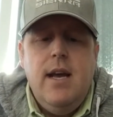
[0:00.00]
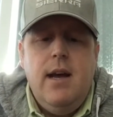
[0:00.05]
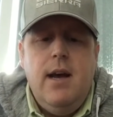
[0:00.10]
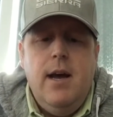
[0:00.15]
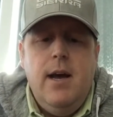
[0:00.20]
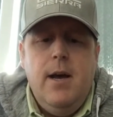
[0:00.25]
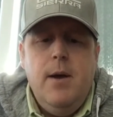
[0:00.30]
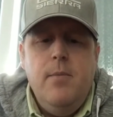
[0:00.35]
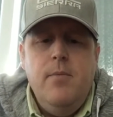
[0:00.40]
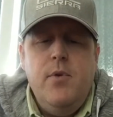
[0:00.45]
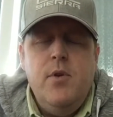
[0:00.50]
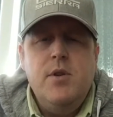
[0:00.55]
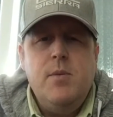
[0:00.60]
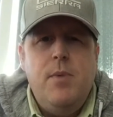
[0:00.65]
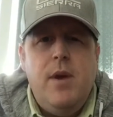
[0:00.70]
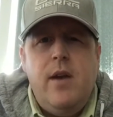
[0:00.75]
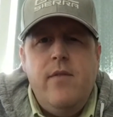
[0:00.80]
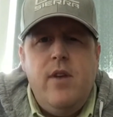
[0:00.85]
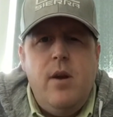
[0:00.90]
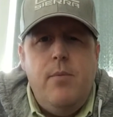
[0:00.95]
there's a
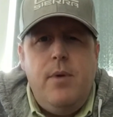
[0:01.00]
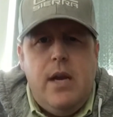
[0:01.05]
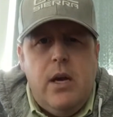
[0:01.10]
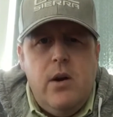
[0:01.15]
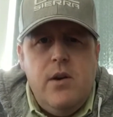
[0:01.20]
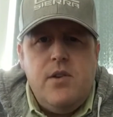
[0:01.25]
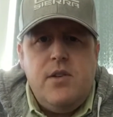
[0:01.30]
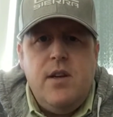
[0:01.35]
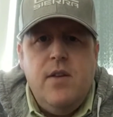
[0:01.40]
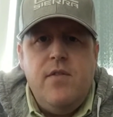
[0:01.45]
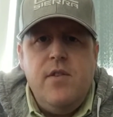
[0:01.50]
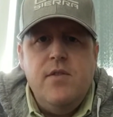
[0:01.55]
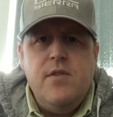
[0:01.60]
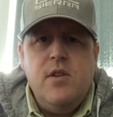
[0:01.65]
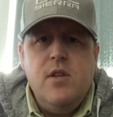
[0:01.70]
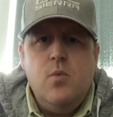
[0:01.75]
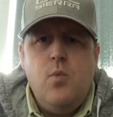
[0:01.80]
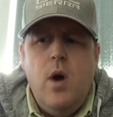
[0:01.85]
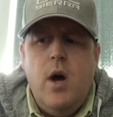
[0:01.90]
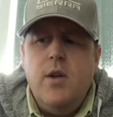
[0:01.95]
bit of an appearance difference
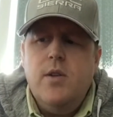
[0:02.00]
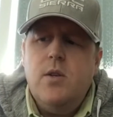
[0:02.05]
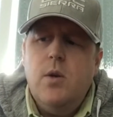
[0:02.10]
as well.